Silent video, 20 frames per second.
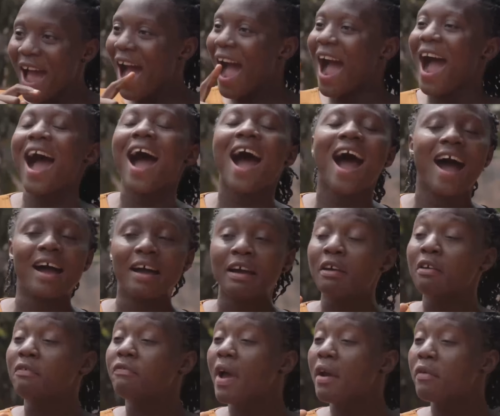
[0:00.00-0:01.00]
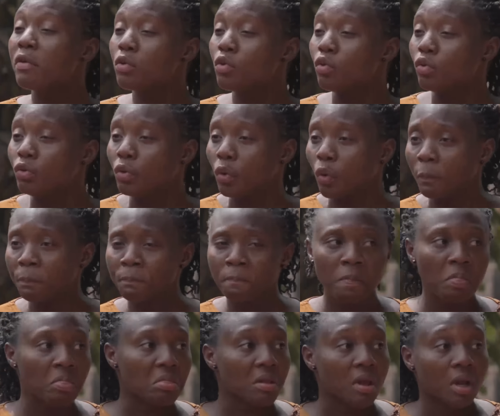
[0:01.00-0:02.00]
Ah, very good though.
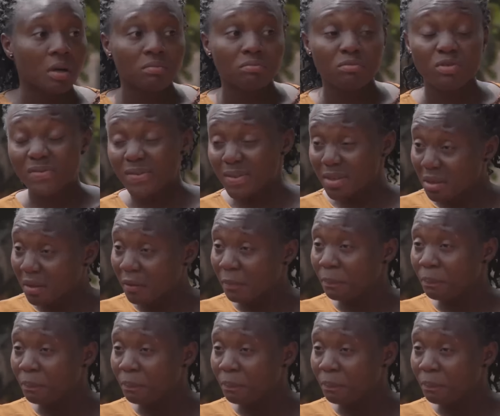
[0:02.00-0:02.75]
See,